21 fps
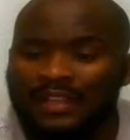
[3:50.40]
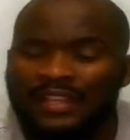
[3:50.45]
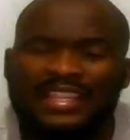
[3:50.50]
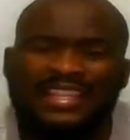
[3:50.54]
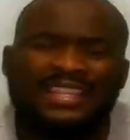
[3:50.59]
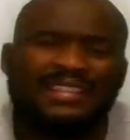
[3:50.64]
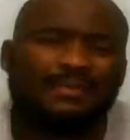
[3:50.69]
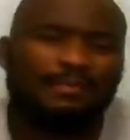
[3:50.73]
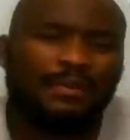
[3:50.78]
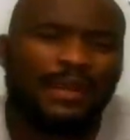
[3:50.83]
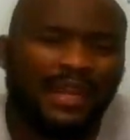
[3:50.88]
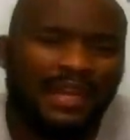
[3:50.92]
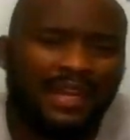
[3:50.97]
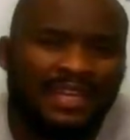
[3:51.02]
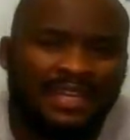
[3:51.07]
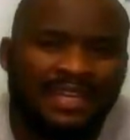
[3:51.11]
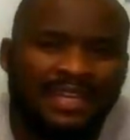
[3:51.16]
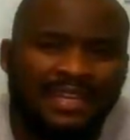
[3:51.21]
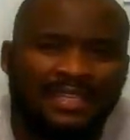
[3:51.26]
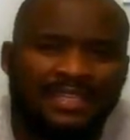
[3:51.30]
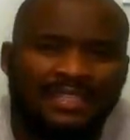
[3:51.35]
in
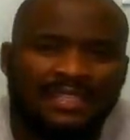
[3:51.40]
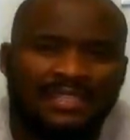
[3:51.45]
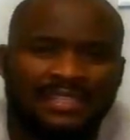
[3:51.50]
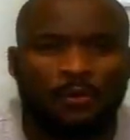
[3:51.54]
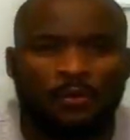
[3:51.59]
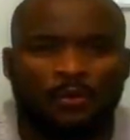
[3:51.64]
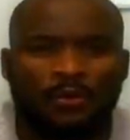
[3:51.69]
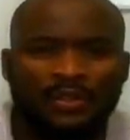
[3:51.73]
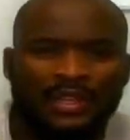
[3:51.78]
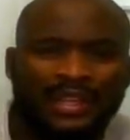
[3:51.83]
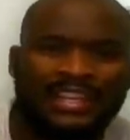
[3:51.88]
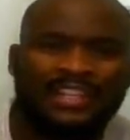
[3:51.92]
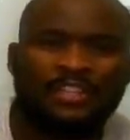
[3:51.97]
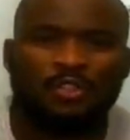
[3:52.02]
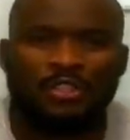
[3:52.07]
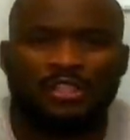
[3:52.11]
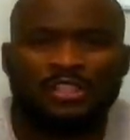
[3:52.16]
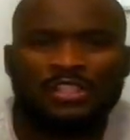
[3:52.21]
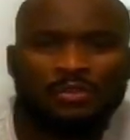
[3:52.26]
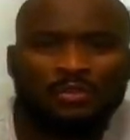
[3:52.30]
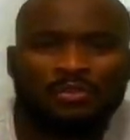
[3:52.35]
pairs. So their
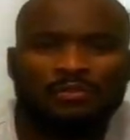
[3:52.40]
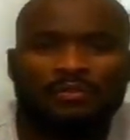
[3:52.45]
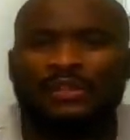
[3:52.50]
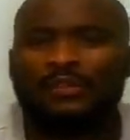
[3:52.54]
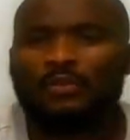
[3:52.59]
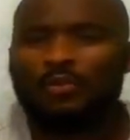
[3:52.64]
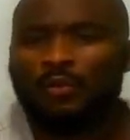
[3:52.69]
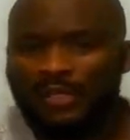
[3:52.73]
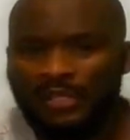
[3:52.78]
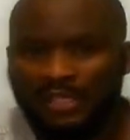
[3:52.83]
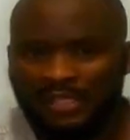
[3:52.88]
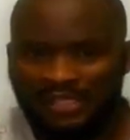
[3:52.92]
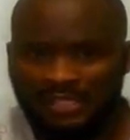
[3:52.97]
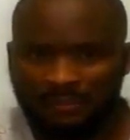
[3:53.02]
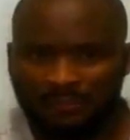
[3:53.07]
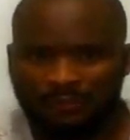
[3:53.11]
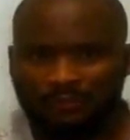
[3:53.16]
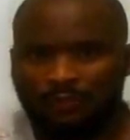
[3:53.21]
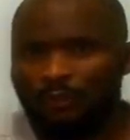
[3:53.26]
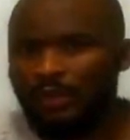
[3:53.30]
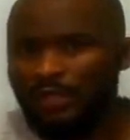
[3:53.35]
students don't write one
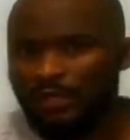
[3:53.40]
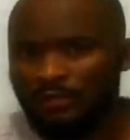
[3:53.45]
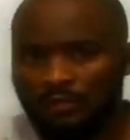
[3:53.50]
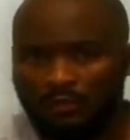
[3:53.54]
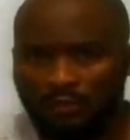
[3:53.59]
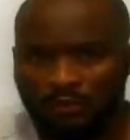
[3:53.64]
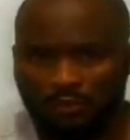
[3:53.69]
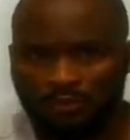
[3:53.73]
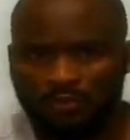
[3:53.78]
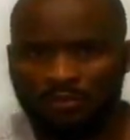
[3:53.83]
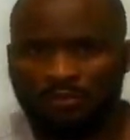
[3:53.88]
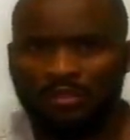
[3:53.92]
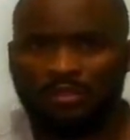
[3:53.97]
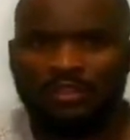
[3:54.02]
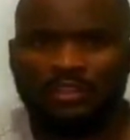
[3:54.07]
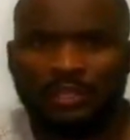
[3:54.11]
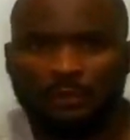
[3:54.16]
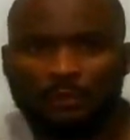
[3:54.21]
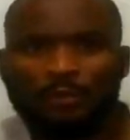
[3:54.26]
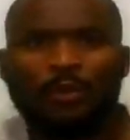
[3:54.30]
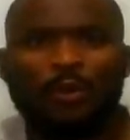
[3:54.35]
exam for one module.
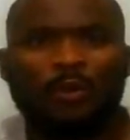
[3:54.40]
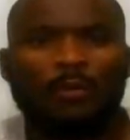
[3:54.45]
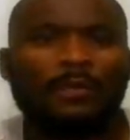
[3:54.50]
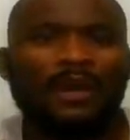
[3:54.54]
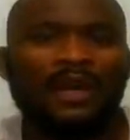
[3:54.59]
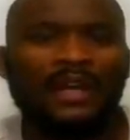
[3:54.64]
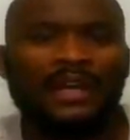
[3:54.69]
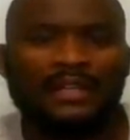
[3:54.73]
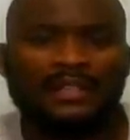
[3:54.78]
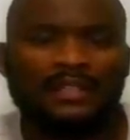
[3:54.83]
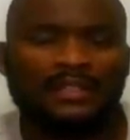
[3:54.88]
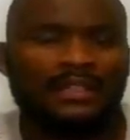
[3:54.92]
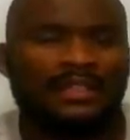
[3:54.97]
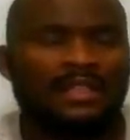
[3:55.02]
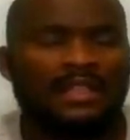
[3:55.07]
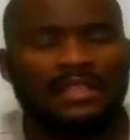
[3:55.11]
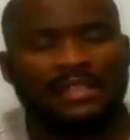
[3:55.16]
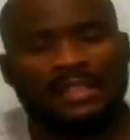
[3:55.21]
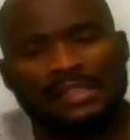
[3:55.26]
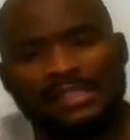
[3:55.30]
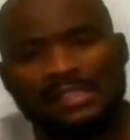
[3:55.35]
They would combine,
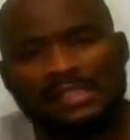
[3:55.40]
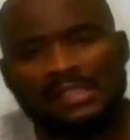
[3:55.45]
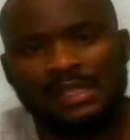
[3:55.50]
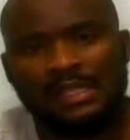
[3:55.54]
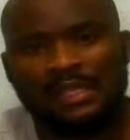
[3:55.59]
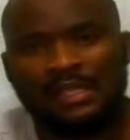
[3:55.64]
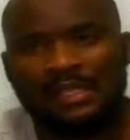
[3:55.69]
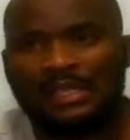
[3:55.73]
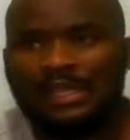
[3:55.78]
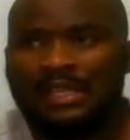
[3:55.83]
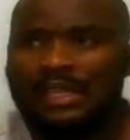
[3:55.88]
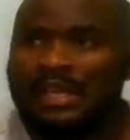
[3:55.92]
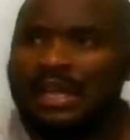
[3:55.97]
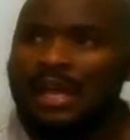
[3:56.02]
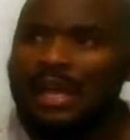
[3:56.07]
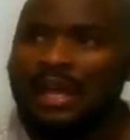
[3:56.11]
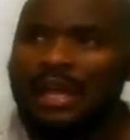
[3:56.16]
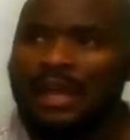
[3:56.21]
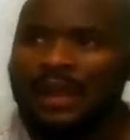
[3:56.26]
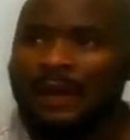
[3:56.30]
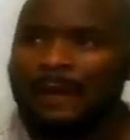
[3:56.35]
let's say,
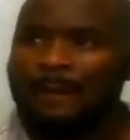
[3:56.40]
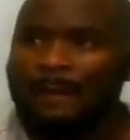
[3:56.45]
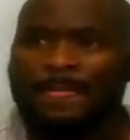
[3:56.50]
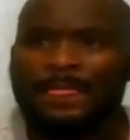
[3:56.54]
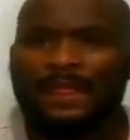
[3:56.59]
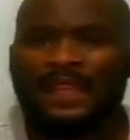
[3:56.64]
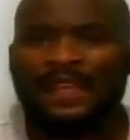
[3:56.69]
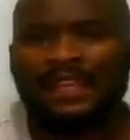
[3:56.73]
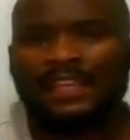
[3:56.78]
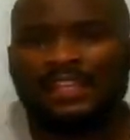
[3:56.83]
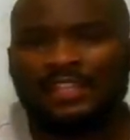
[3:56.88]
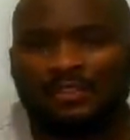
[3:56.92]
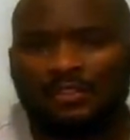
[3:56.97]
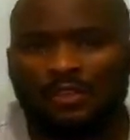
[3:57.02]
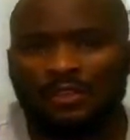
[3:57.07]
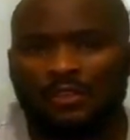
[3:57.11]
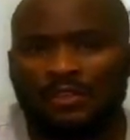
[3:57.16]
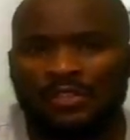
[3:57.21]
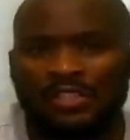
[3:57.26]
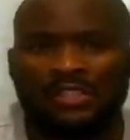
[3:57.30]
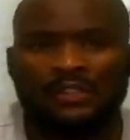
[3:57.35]
um,
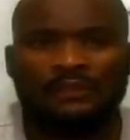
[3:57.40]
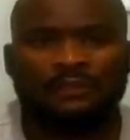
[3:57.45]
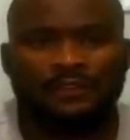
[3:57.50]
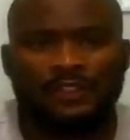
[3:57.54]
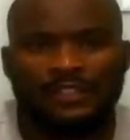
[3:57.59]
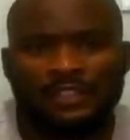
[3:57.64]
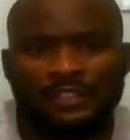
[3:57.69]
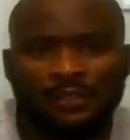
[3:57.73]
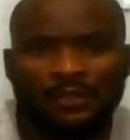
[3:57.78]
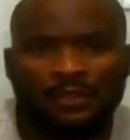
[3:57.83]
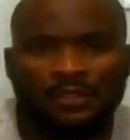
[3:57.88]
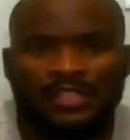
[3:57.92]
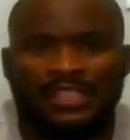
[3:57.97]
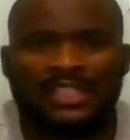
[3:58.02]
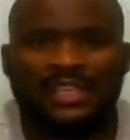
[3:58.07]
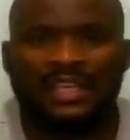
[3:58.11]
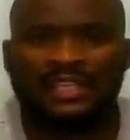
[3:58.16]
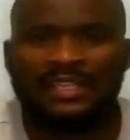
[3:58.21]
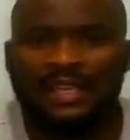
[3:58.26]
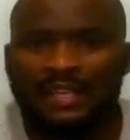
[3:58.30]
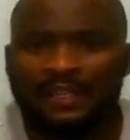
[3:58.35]
histology,
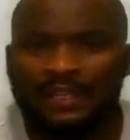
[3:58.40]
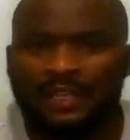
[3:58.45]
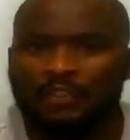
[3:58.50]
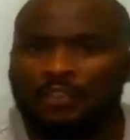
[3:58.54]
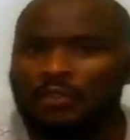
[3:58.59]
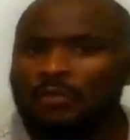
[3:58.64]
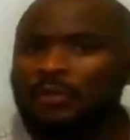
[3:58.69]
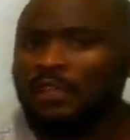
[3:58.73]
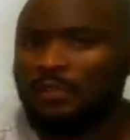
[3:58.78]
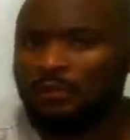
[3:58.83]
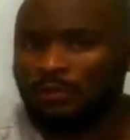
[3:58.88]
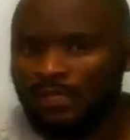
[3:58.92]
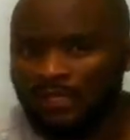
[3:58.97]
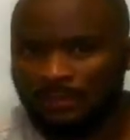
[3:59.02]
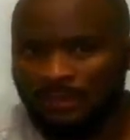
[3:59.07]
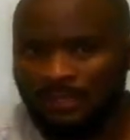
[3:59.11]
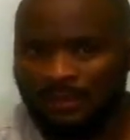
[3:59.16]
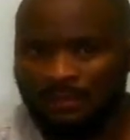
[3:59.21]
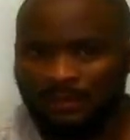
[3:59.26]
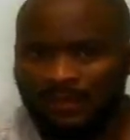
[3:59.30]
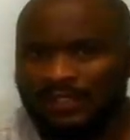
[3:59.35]
physiology, and anatomy in one
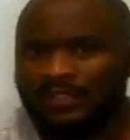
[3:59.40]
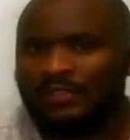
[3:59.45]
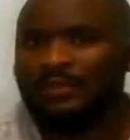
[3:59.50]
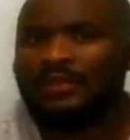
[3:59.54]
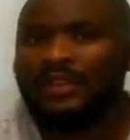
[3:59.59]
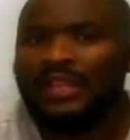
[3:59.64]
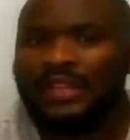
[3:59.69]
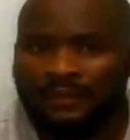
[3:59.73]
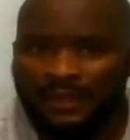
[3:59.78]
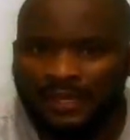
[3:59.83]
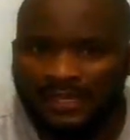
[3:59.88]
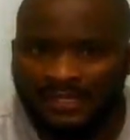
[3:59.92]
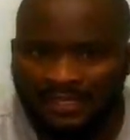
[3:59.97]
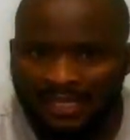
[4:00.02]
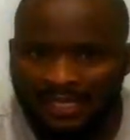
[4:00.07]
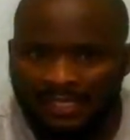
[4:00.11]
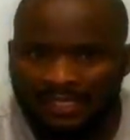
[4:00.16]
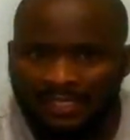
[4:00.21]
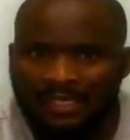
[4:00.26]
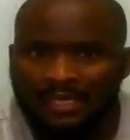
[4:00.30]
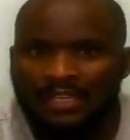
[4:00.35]
paper. So they write that.